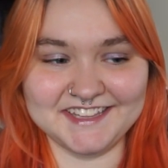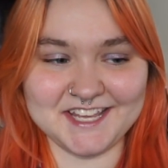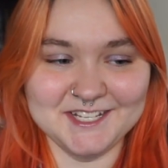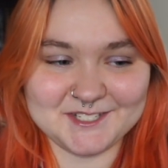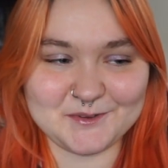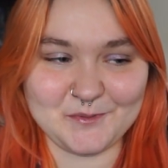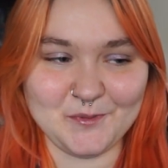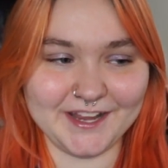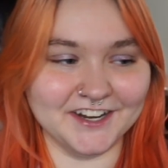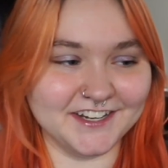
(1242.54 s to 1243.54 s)
these
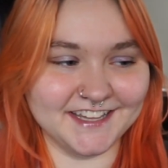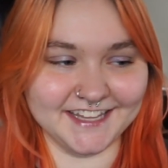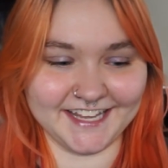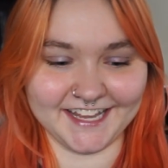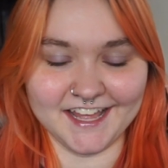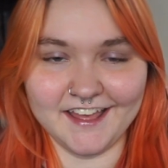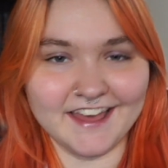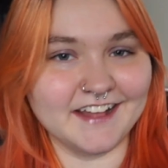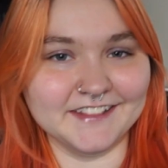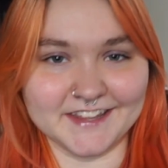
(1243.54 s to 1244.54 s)
weirdly
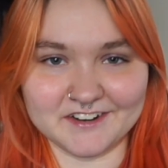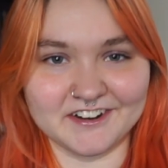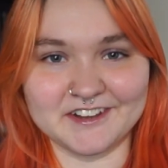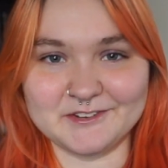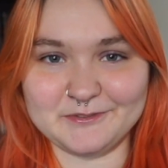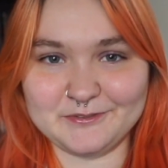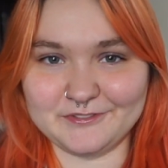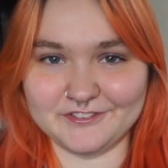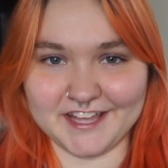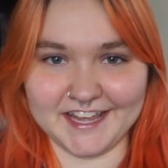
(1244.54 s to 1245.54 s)

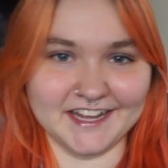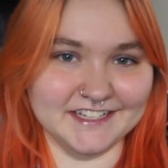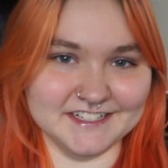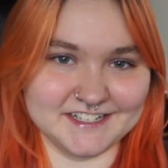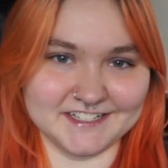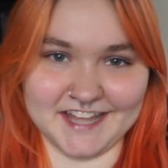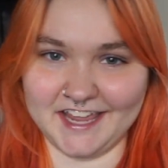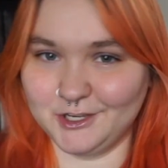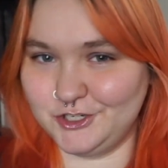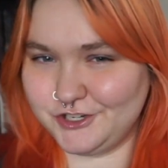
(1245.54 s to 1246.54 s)
alliterative and
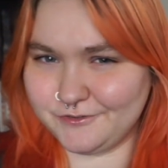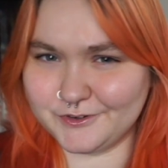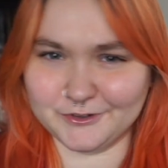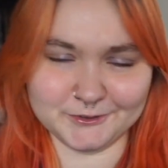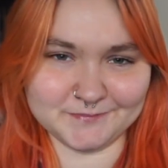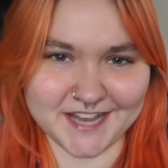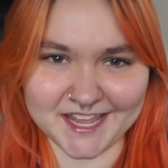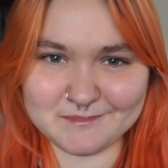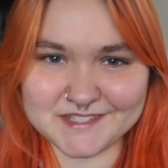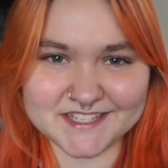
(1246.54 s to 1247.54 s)
like juvenile
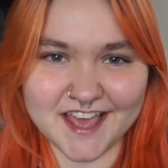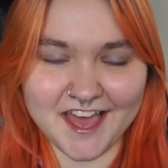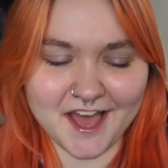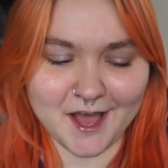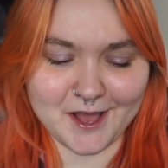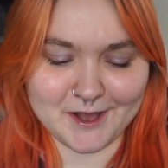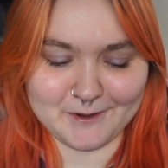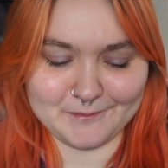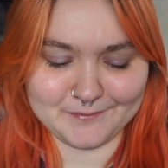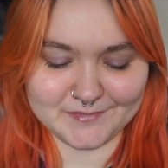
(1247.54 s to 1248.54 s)
names.
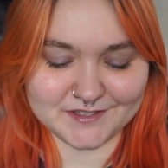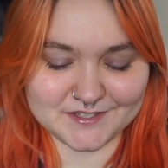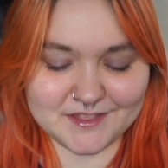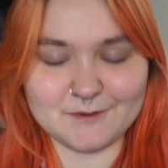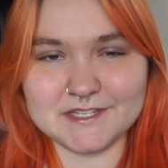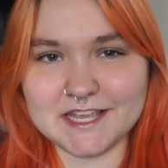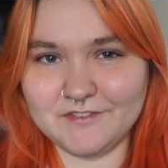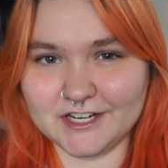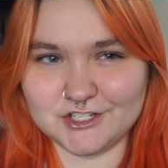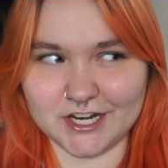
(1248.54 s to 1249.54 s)
Um, so that was like
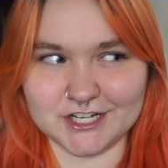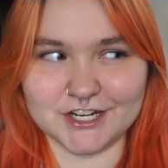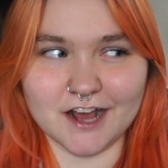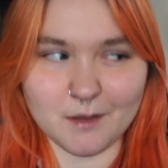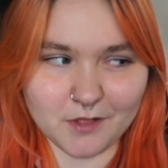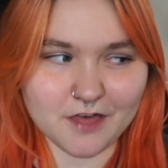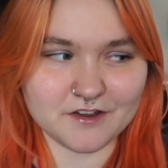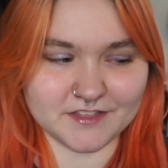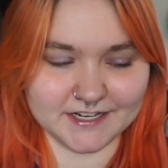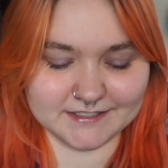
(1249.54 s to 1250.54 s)
very strange and a couple other
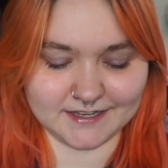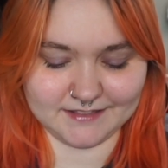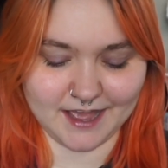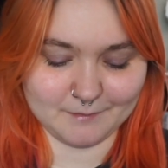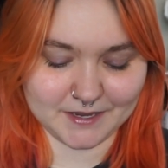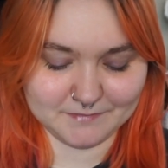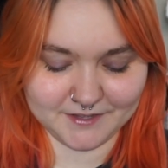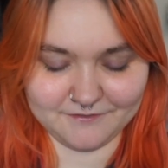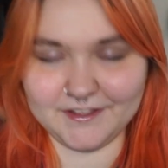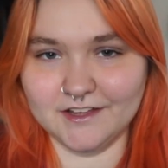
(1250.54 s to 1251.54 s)
things like that made me
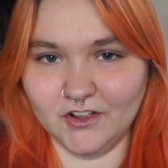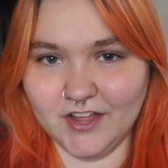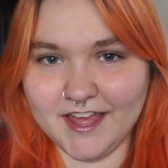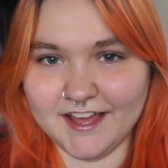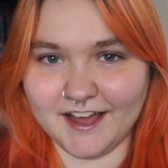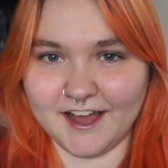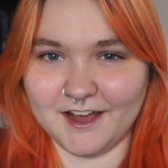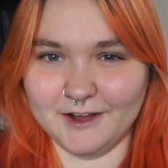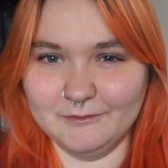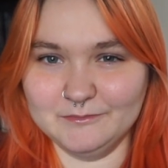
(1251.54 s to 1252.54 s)
feel
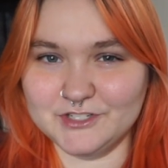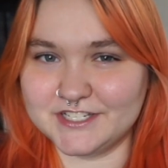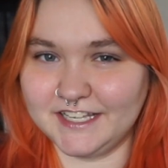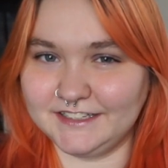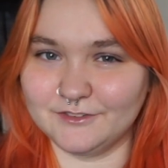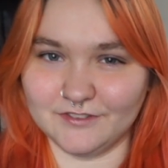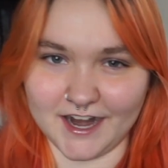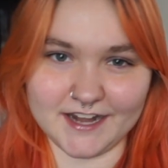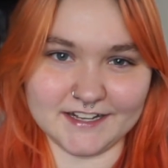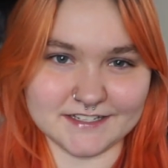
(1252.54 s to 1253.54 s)
um, just like the
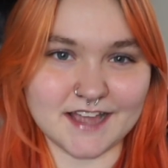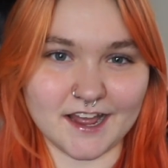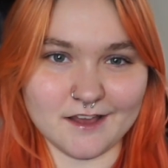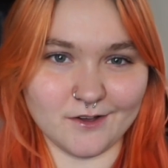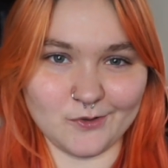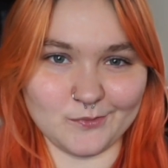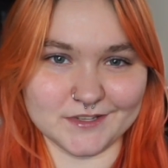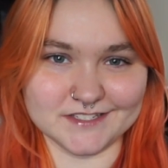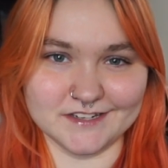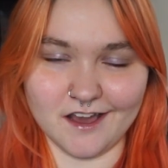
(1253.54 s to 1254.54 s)
writing style
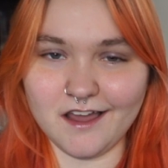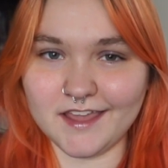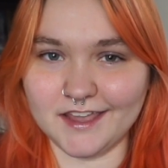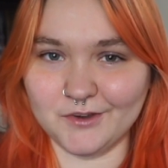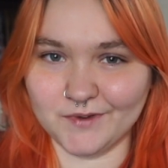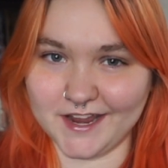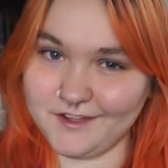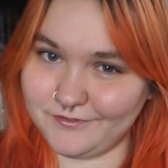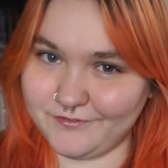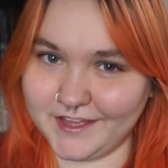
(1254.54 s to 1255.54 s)
was not a
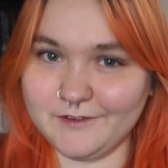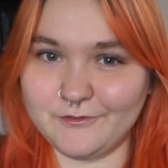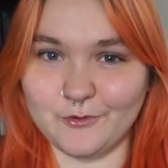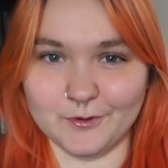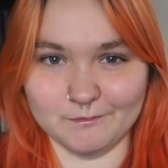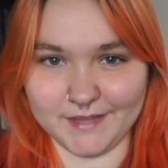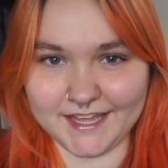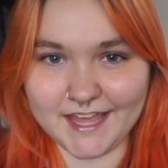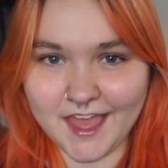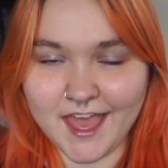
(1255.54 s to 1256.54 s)
great fit for
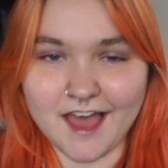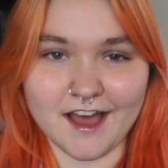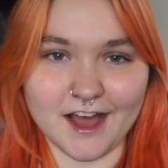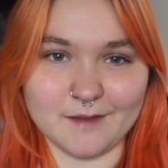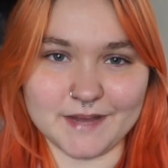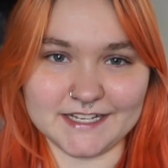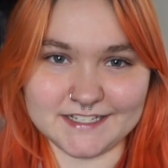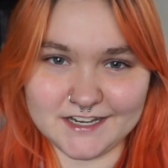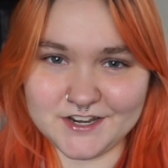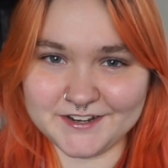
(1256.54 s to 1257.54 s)
me. Um, I
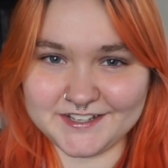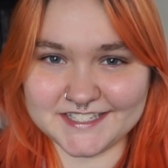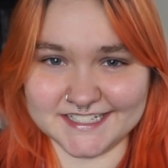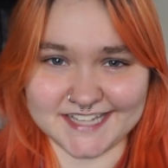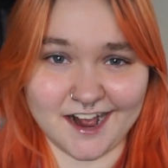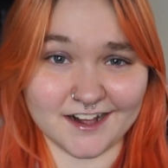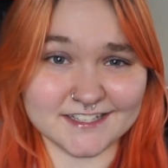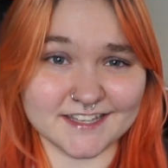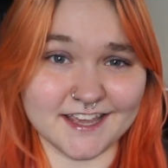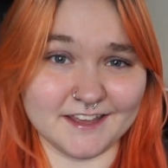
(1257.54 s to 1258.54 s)
did notice this has
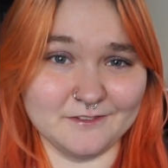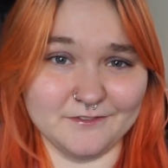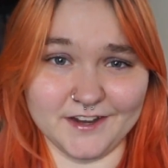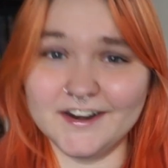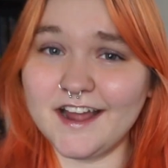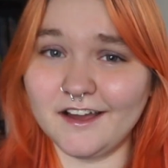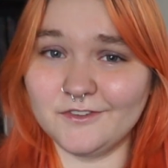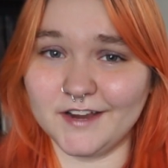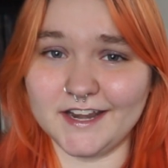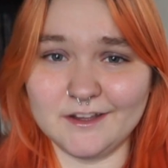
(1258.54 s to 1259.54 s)
like a very high
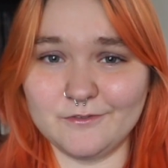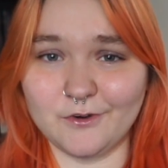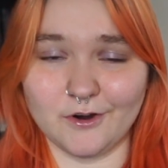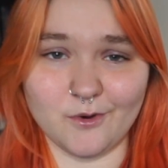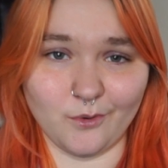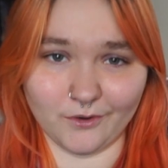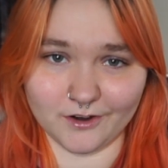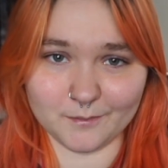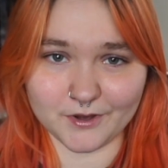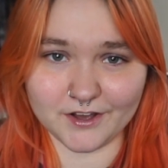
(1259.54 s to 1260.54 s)
rating for a
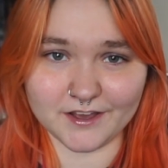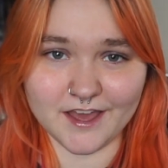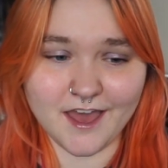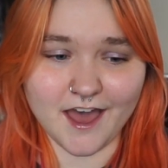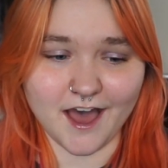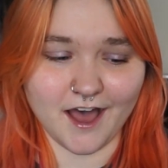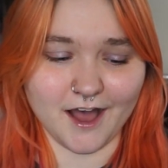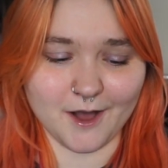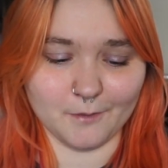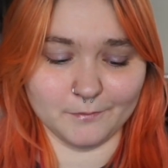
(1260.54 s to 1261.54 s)
horror book.
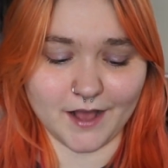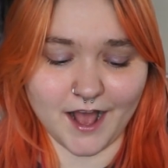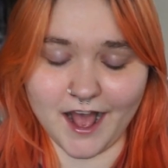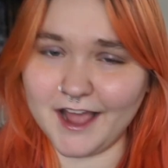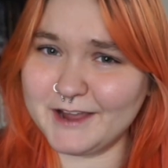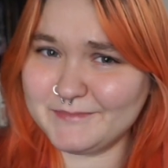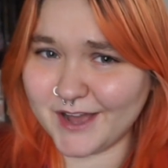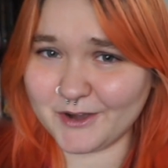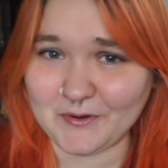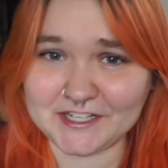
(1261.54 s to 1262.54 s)
Um, I'm
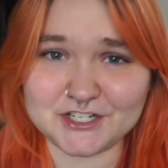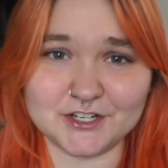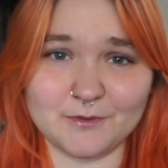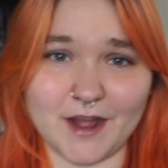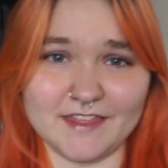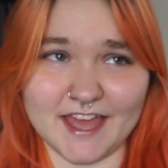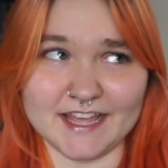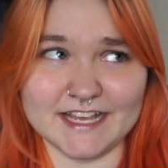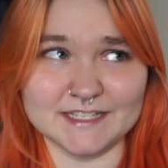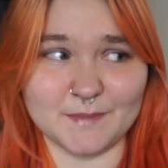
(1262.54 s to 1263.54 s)
not quite sure why that
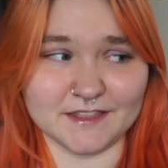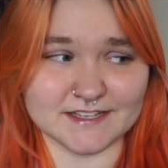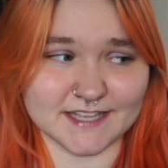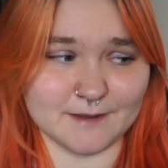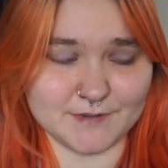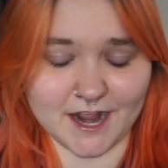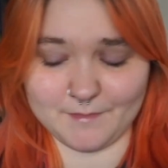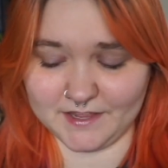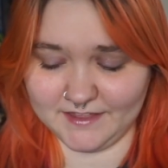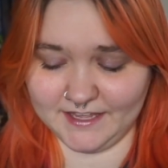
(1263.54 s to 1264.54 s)
is, but at the same time,
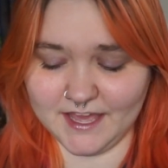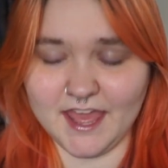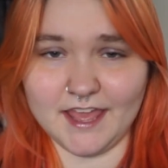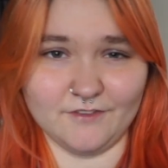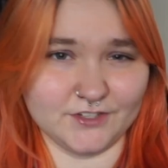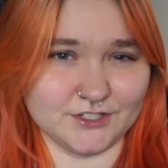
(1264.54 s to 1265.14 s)
I think if it's